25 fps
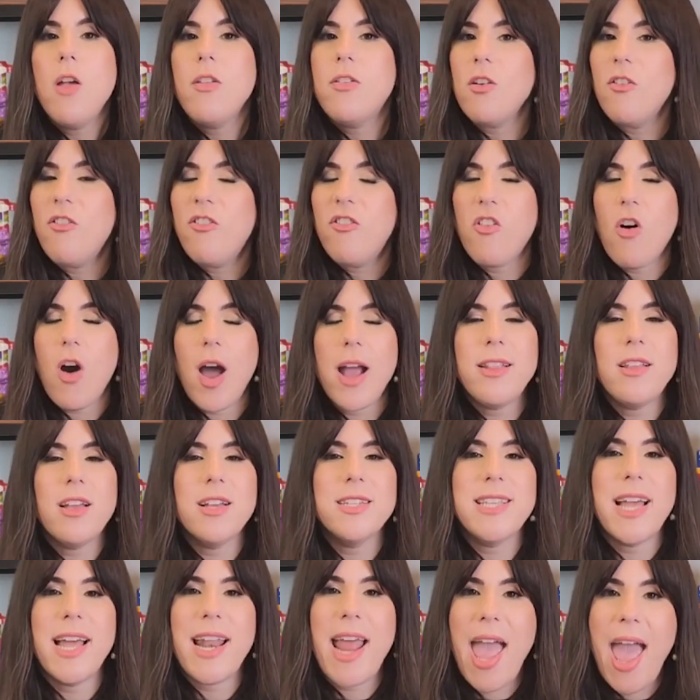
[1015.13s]
So find
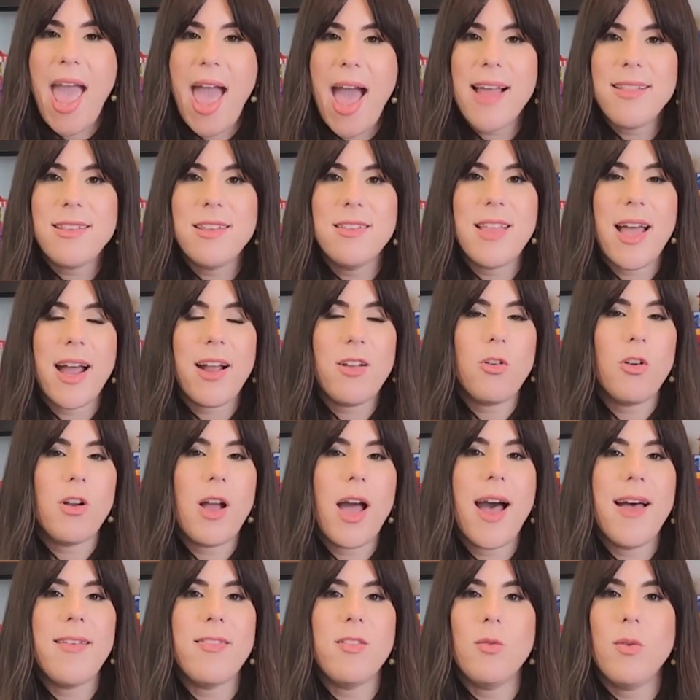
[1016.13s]
us at Dr.
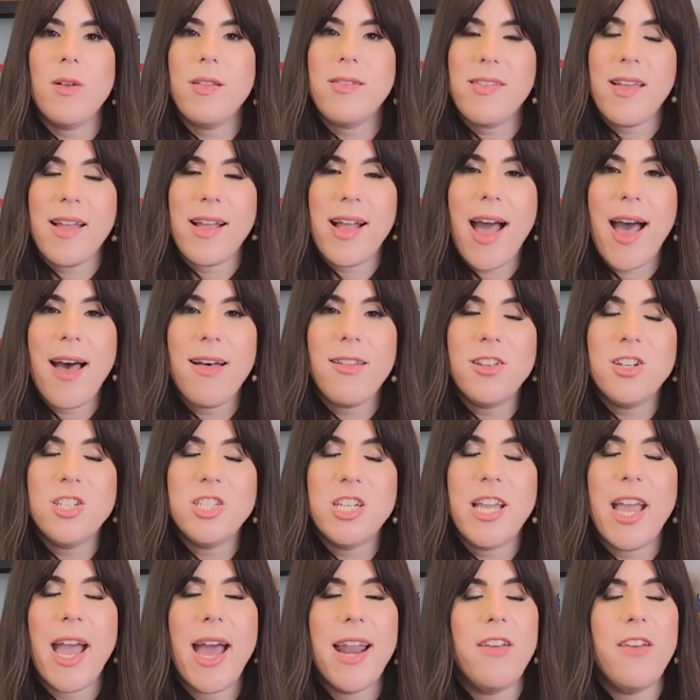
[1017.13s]
Kozlowitz Psychology.